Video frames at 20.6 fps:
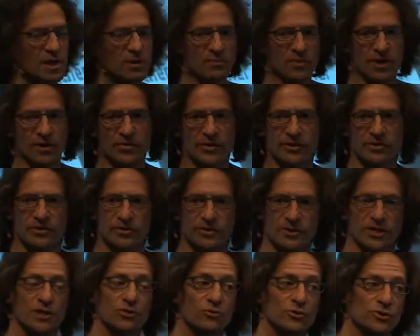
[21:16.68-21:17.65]
But I think the
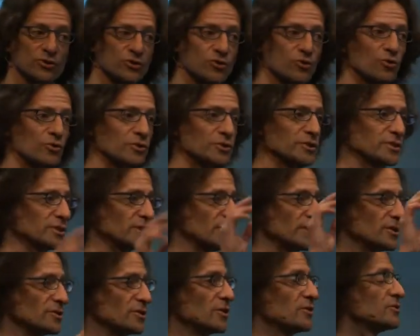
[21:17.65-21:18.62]
secret sauce
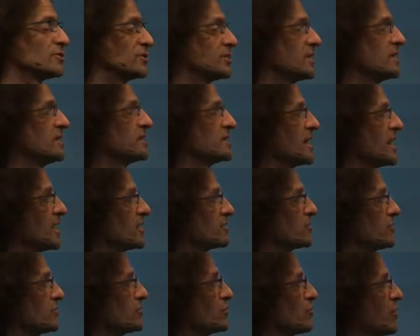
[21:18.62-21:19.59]
is those Z tags on the